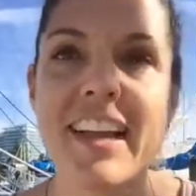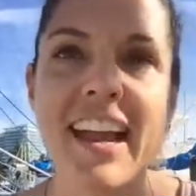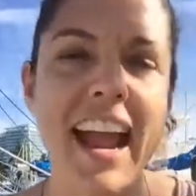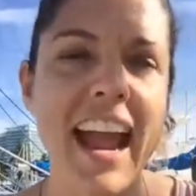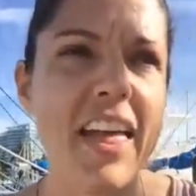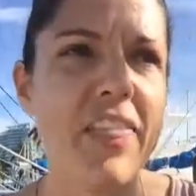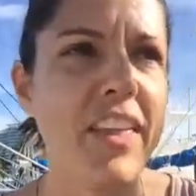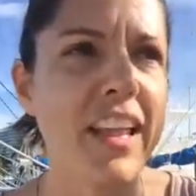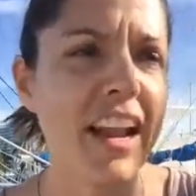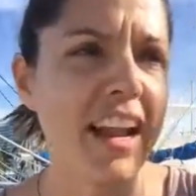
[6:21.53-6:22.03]

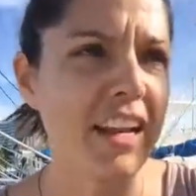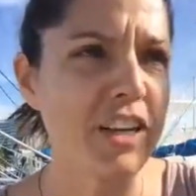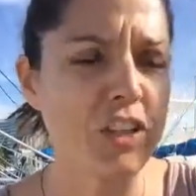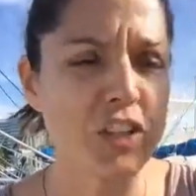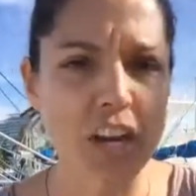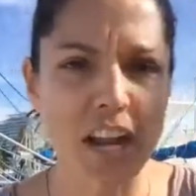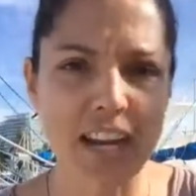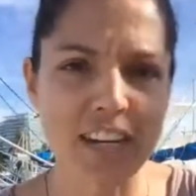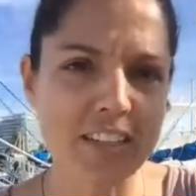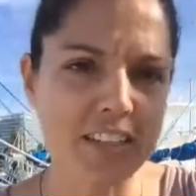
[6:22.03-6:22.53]
And then I
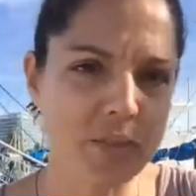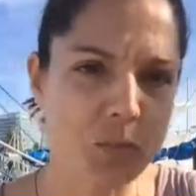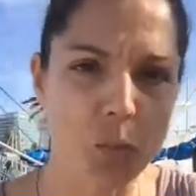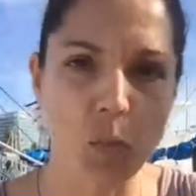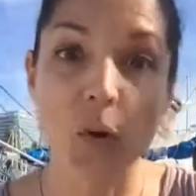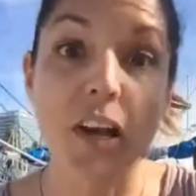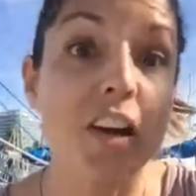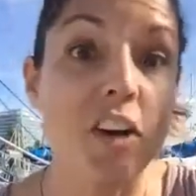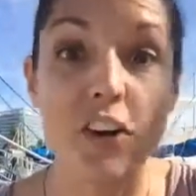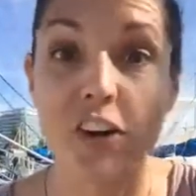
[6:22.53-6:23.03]
attract
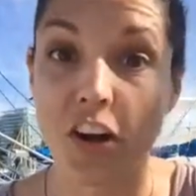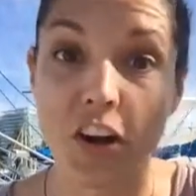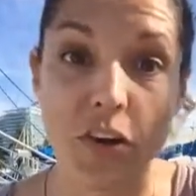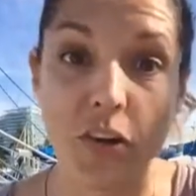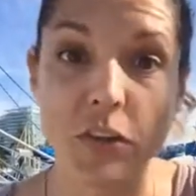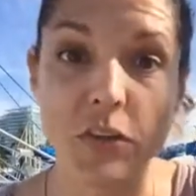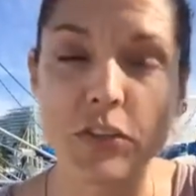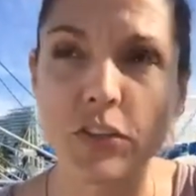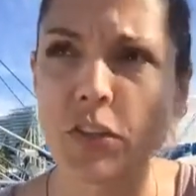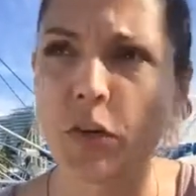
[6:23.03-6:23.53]

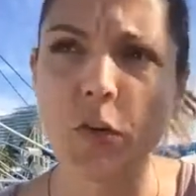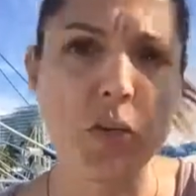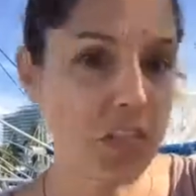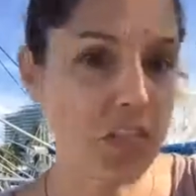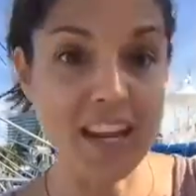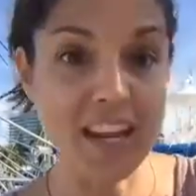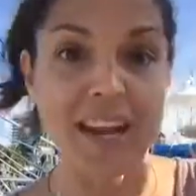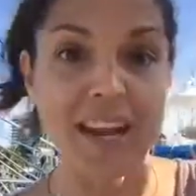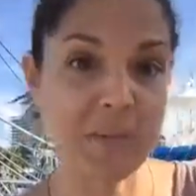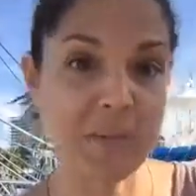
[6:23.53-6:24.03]
weirdos who
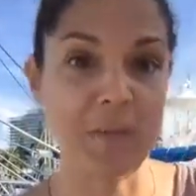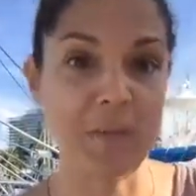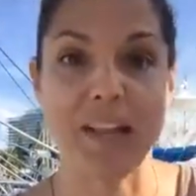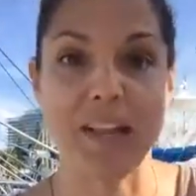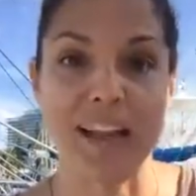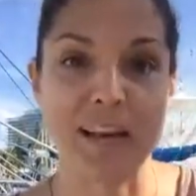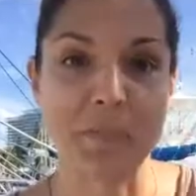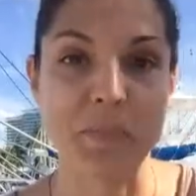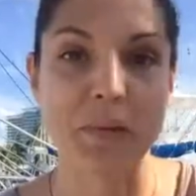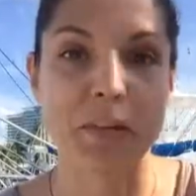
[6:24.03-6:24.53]
think I'm a
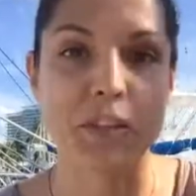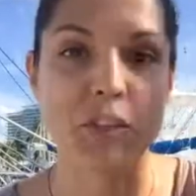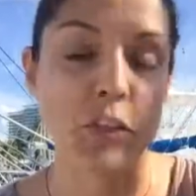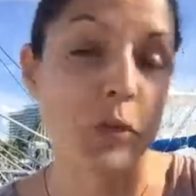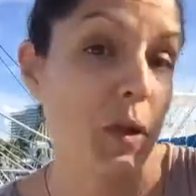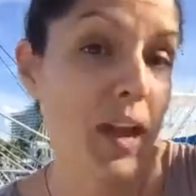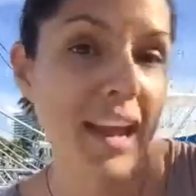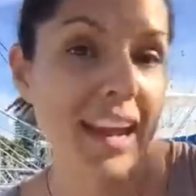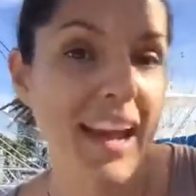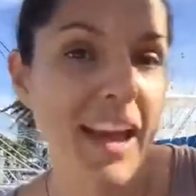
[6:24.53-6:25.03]
platypus, who
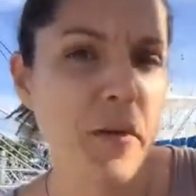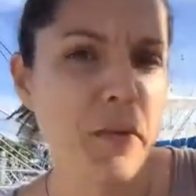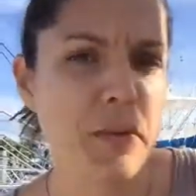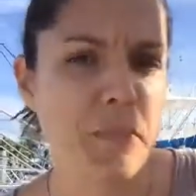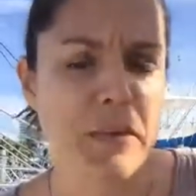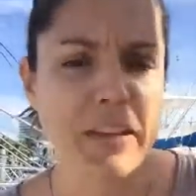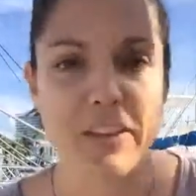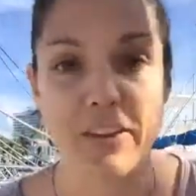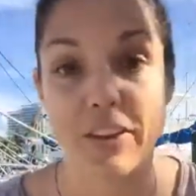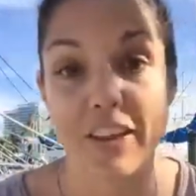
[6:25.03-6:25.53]
hang out with
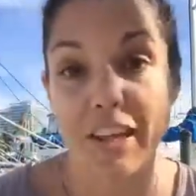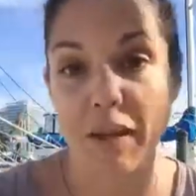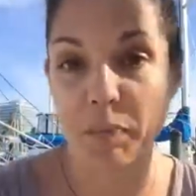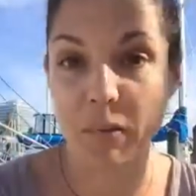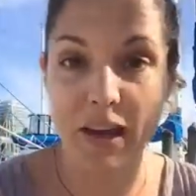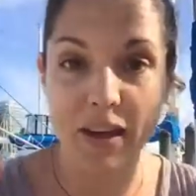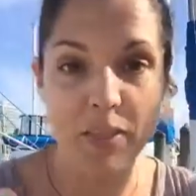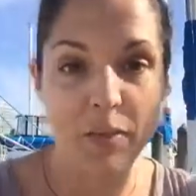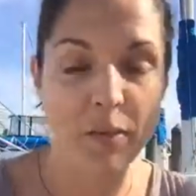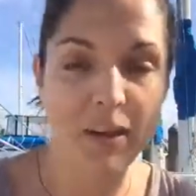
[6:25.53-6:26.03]
me, and they're like,
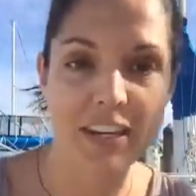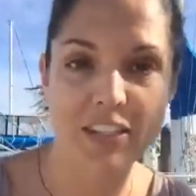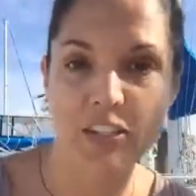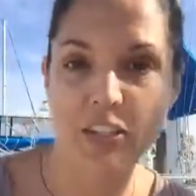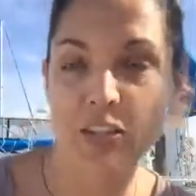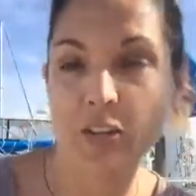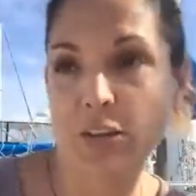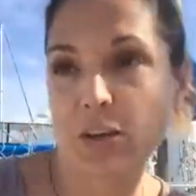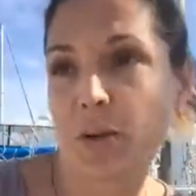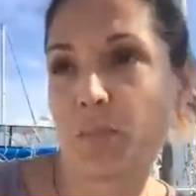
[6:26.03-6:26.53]
by the way, do you
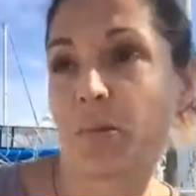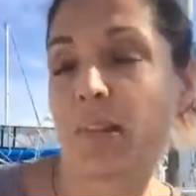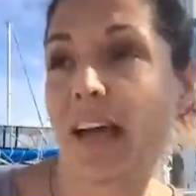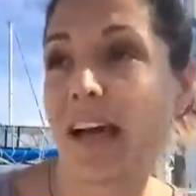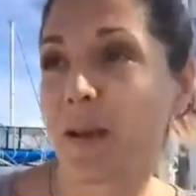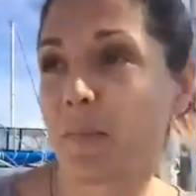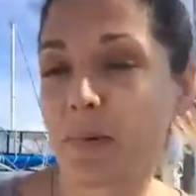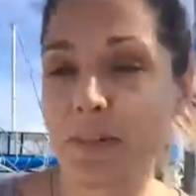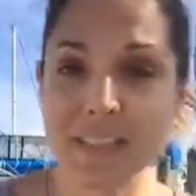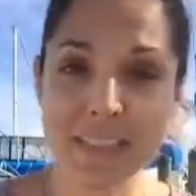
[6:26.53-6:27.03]
know you're a
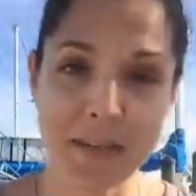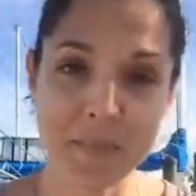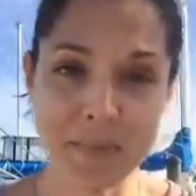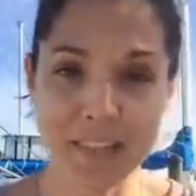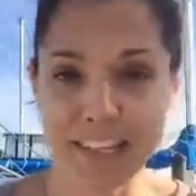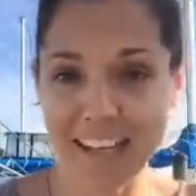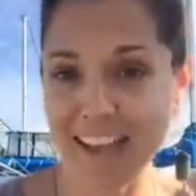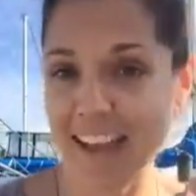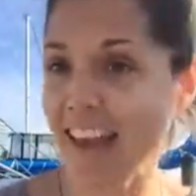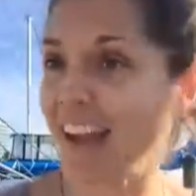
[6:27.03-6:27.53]
platypus? And I'm
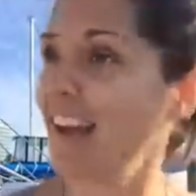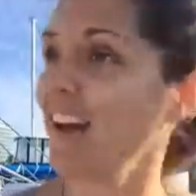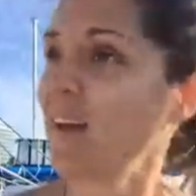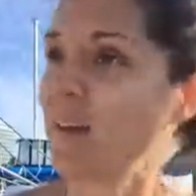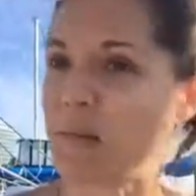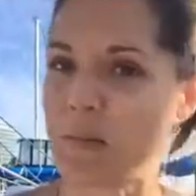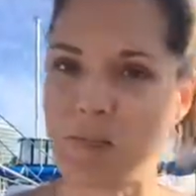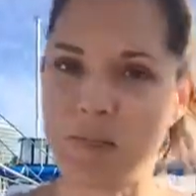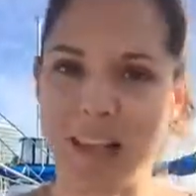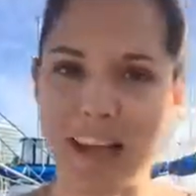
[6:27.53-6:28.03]
like, yeah, I know
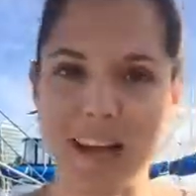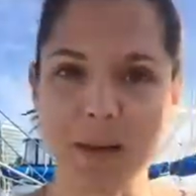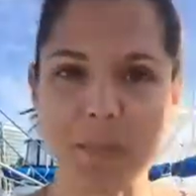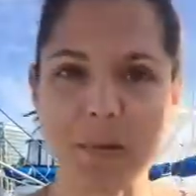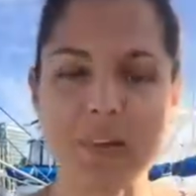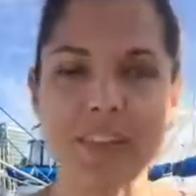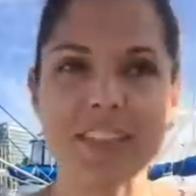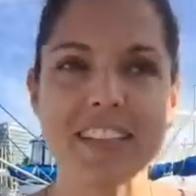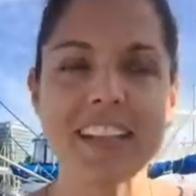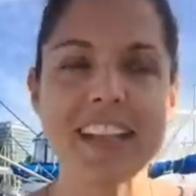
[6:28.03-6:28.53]
I'm a
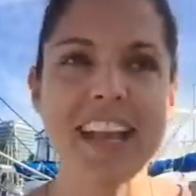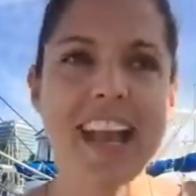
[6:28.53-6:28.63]
platypus.